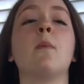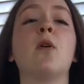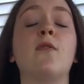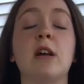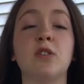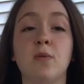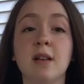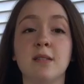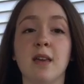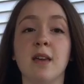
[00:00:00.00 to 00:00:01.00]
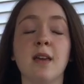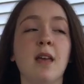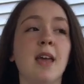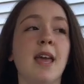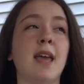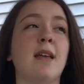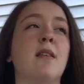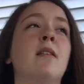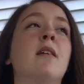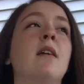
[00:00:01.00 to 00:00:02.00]
professional wrestling.
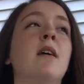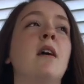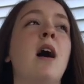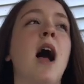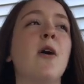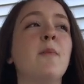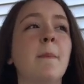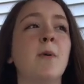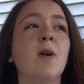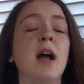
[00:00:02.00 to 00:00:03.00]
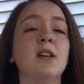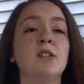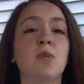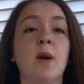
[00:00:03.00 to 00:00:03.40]
And I remember I used to